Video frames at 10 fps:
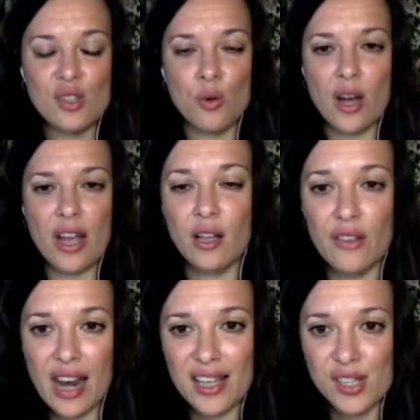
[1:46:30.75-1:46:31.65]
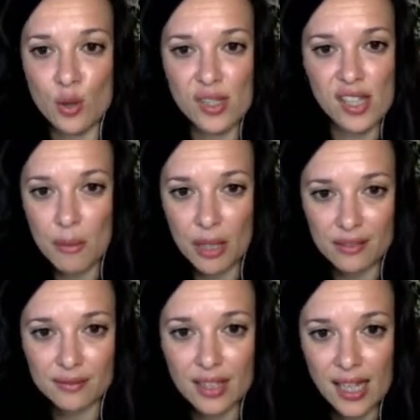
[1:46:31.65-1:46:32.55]
a hill that has no summit.
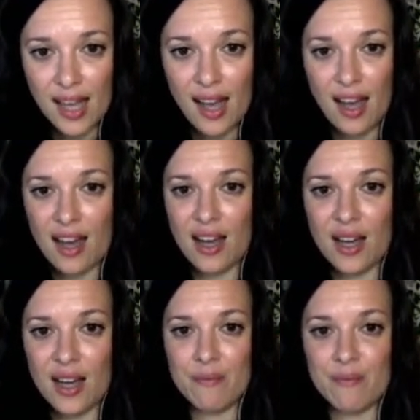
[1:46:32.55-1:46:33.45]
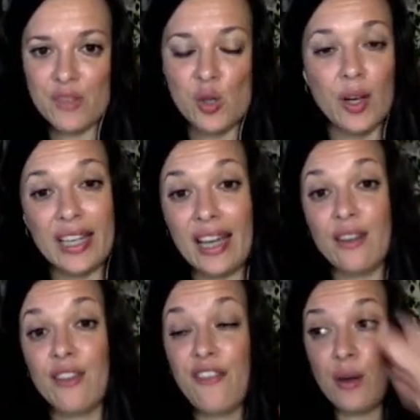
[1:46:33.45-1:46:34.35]
So again,
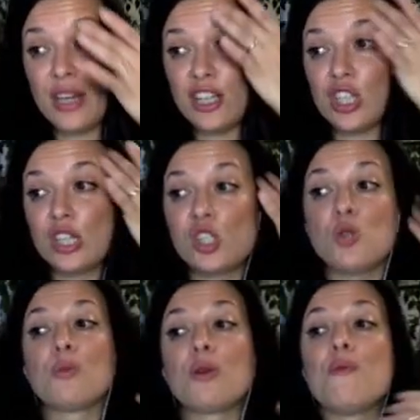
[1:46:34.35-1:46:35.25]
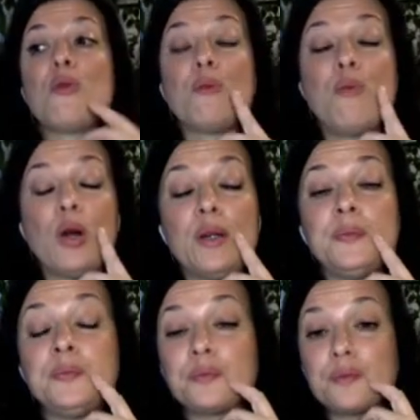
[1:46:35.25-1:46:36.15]
the foundation is super
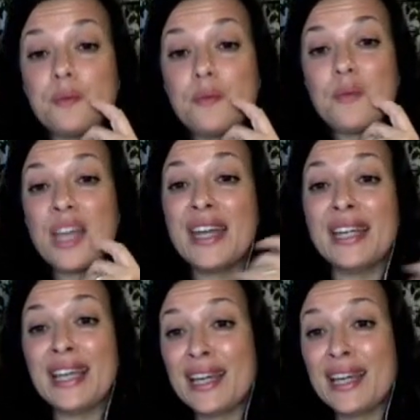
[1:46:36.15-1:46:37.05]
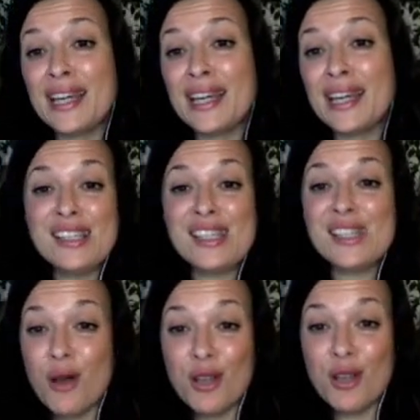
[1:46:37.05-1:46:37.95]
important. And again,
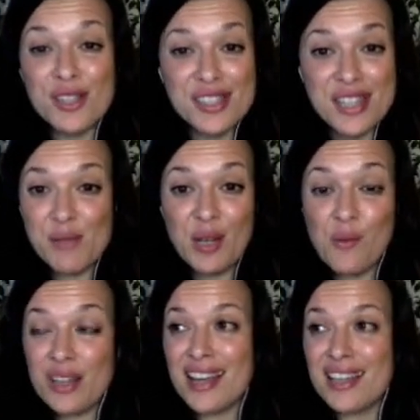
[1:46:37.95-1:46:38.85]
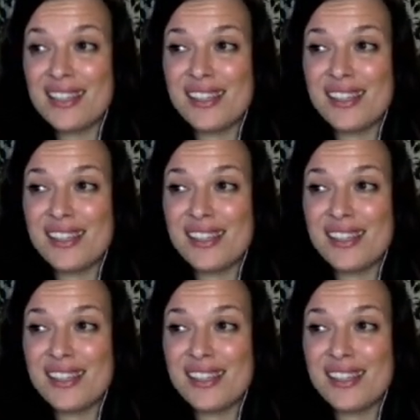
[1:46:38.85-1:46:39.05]
small steps, big wins, guys.